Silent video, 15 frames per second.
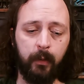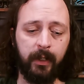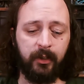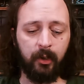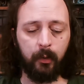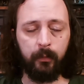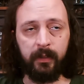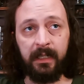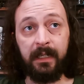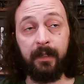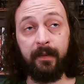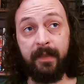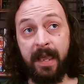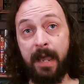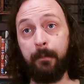I don't
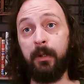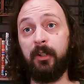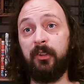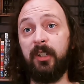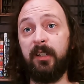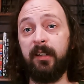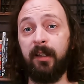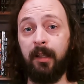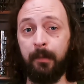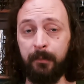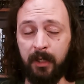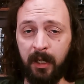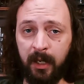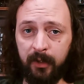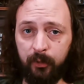need that much detail. I'm
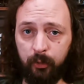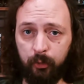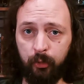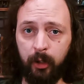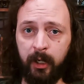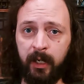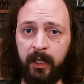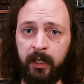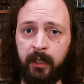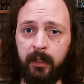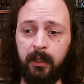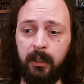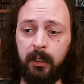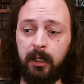not trying